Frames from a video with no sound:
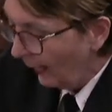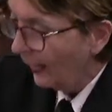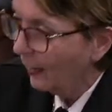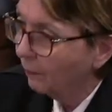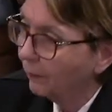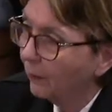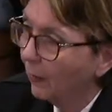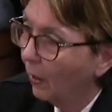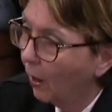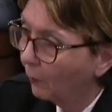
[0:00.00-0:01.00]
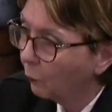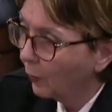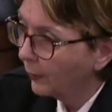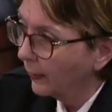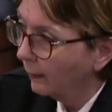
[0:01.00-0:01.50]
I have a
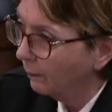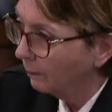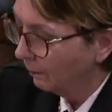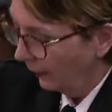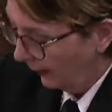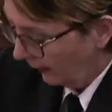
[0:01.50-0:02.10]
hardworking,